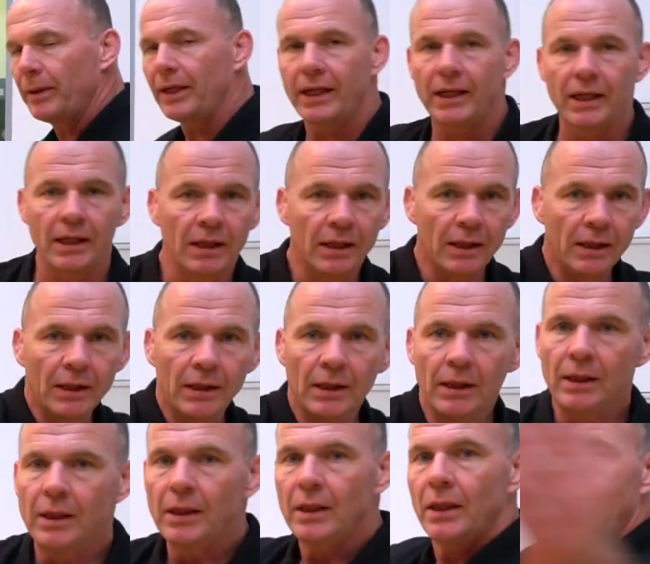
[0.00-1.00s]
be
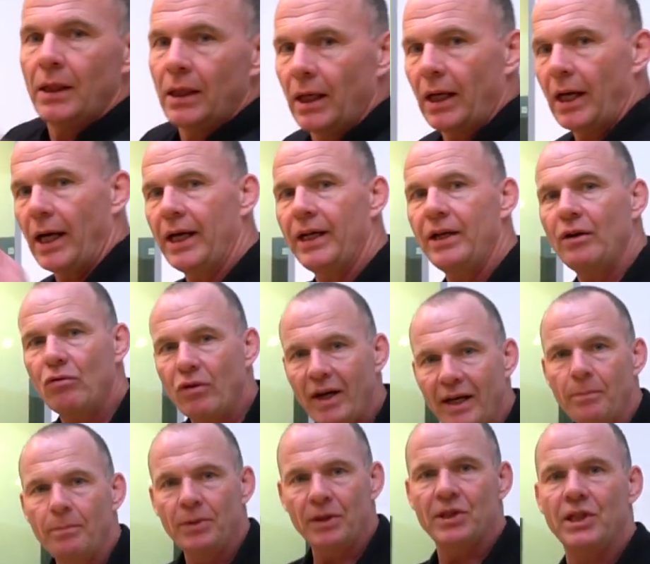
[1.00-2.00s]
in the
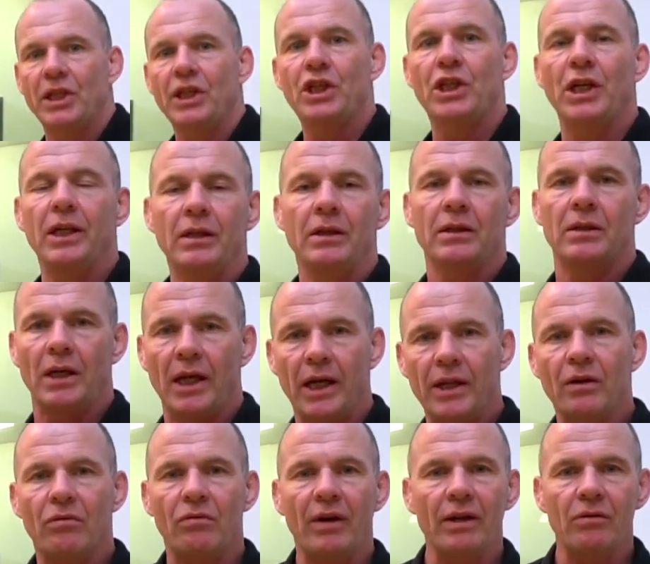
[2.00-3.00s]
right position
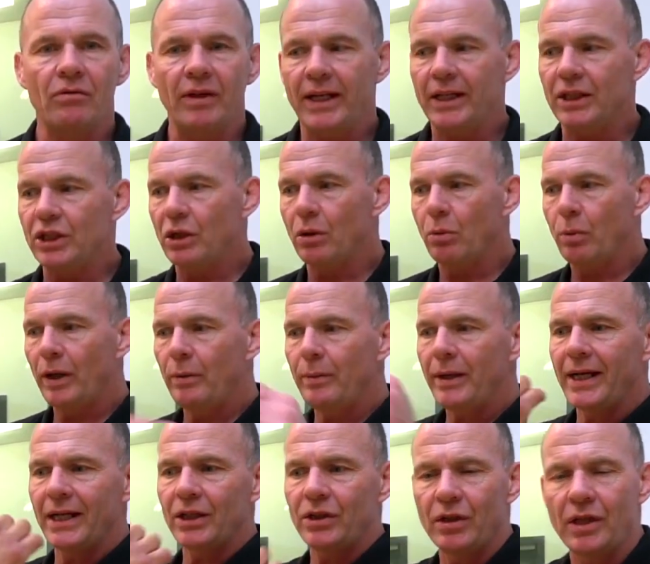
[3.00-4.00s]
at the right range. When
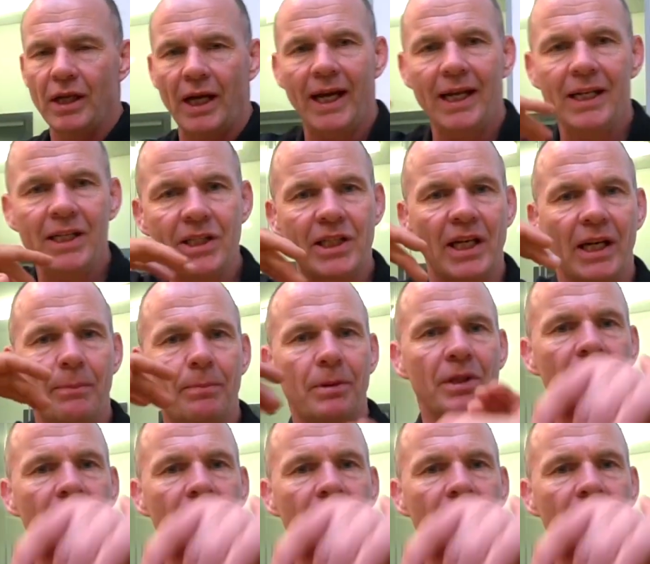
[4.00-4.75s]
we get to the inside